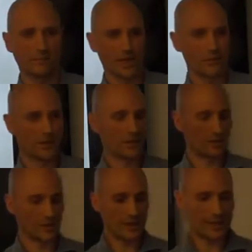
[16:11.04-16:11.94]

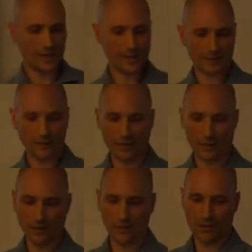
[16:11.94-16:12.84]
mathematical details of
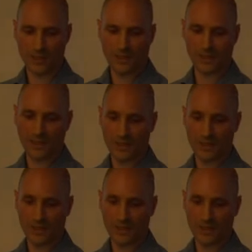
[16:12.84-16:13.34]
how this is